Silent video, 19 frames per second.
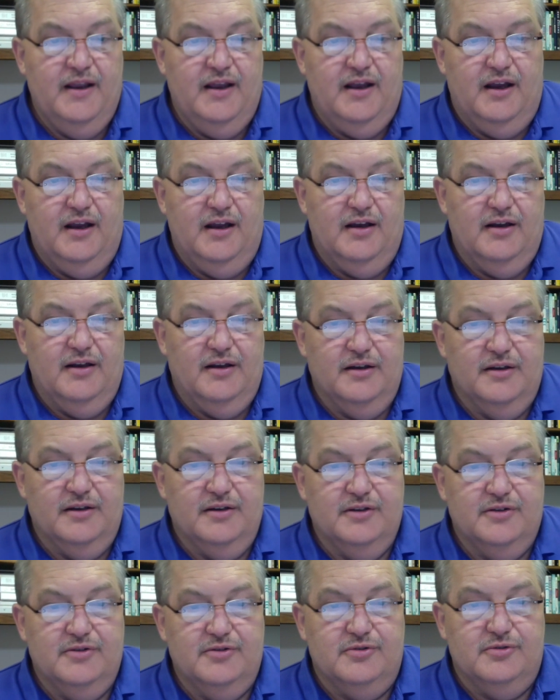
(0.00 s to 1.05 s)

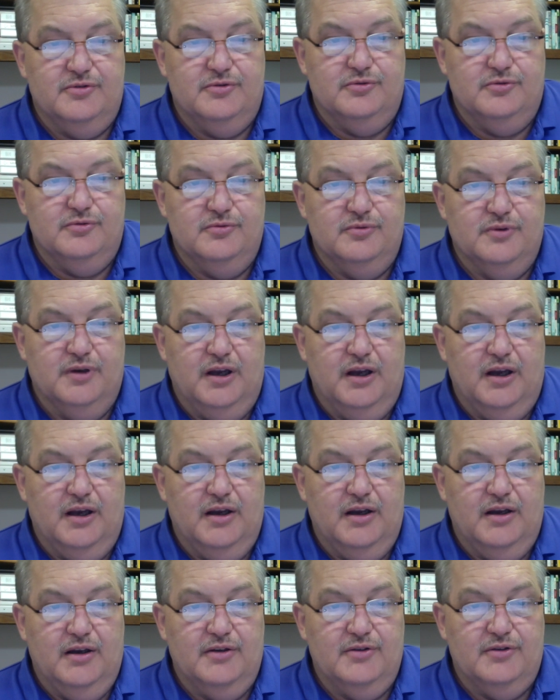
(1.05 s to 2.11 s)

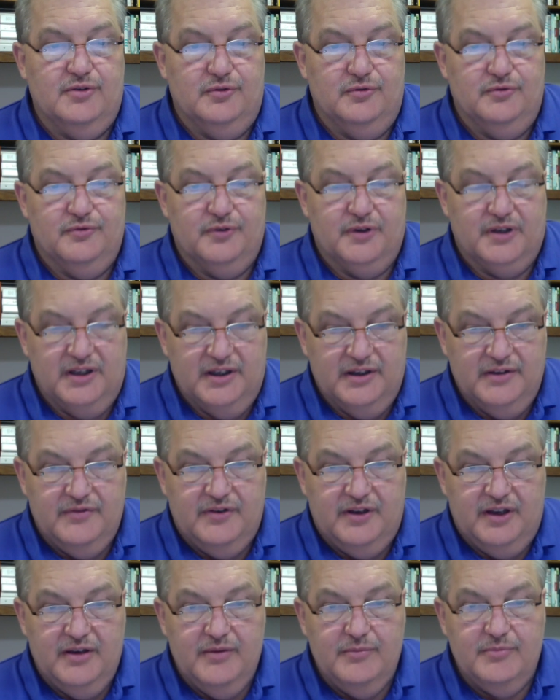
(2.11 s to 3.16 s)
to forgive
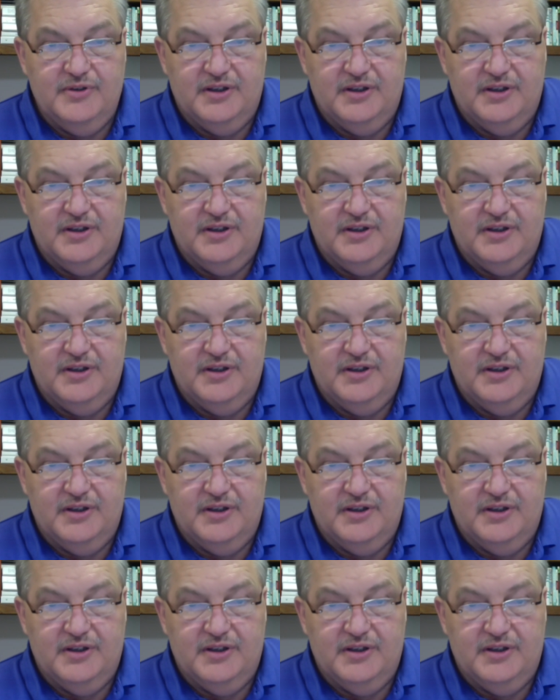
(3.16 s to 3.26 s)
him,